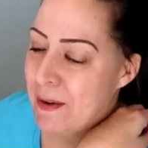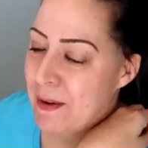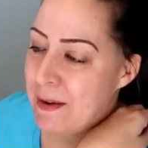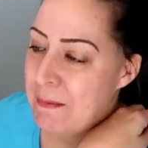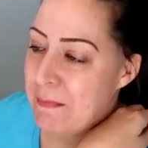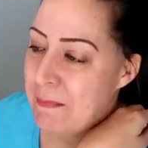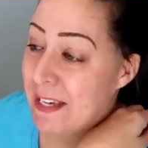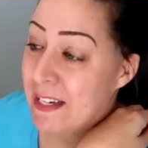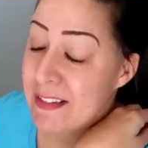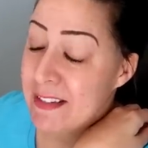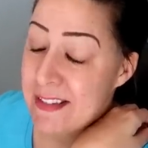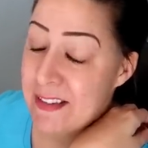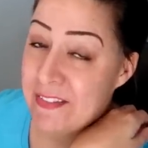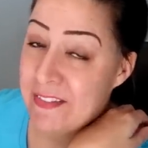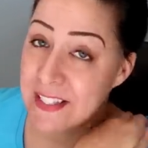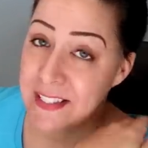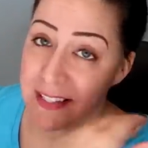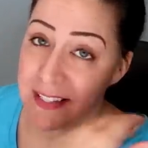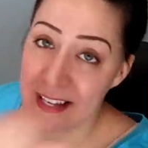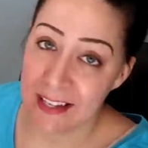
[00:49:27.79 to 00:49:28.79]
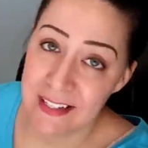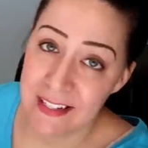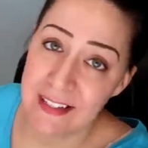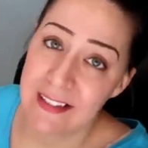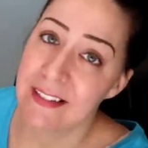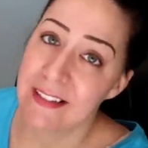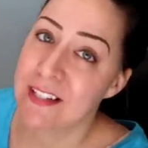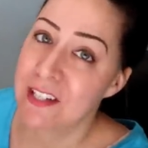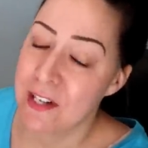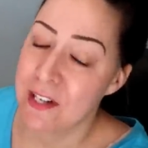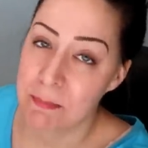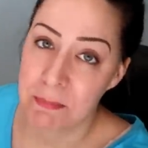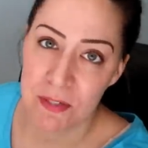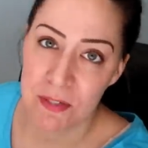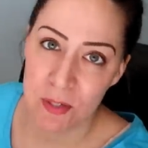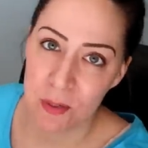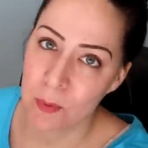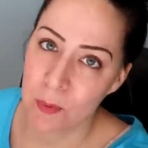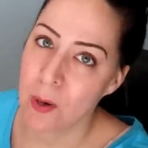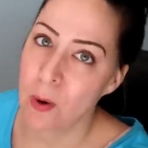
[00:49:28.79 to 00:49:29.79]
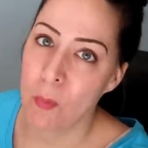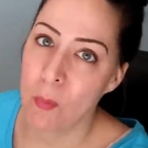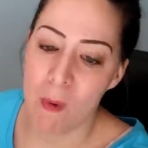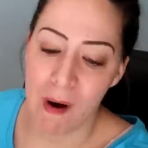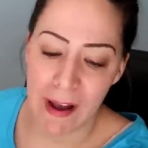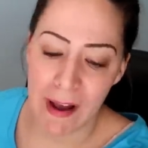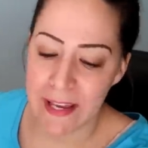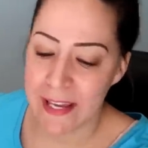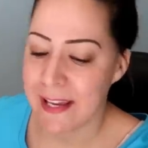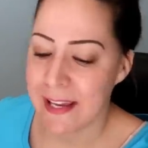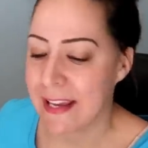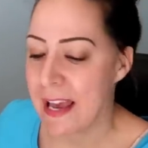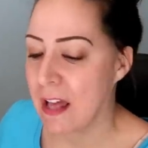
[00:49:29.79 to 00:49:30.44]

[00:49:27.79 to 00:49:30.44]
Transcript: one because if it did ship to Hawaii,